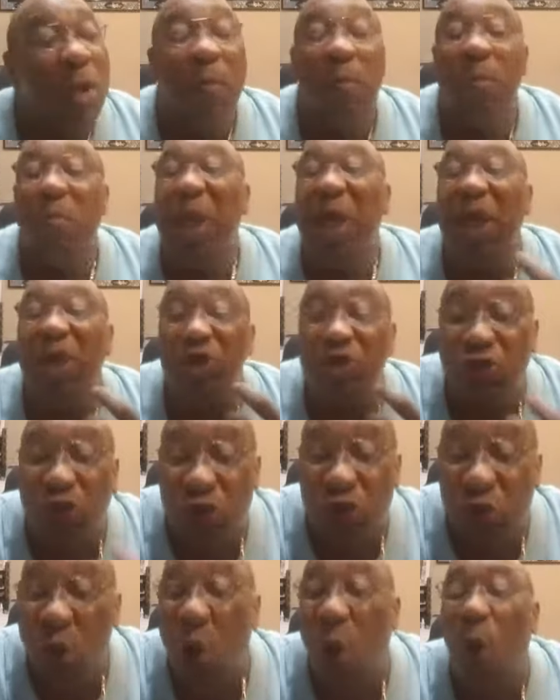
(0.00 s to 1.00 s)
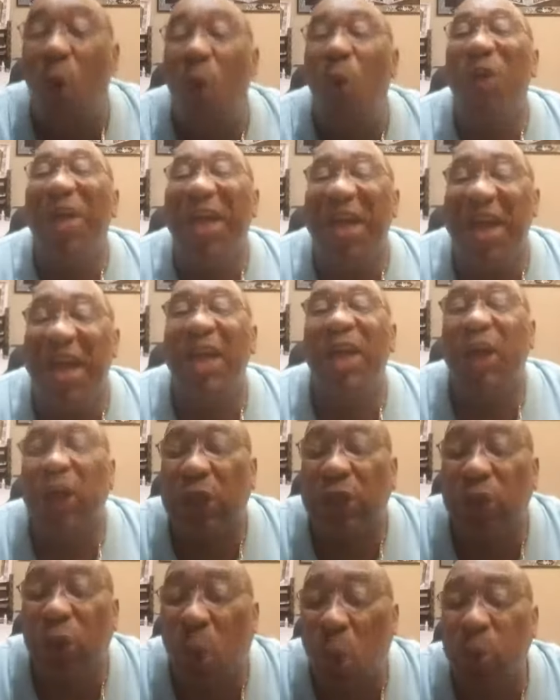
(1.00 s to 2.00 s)
being drawn in
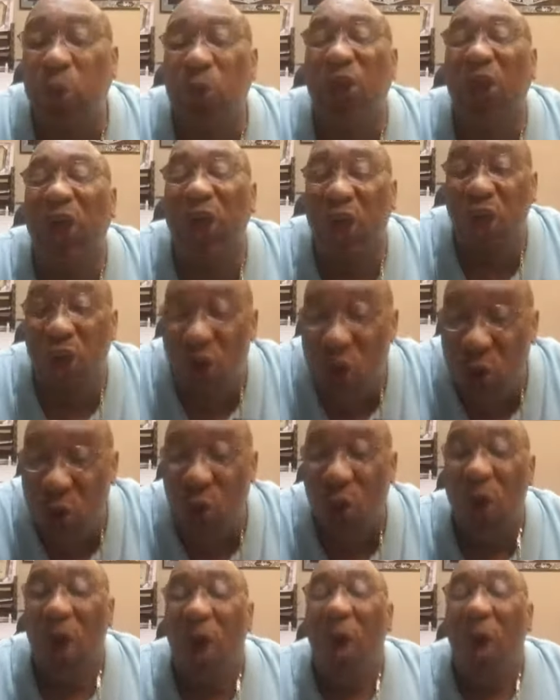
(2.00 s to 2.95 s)
closer to you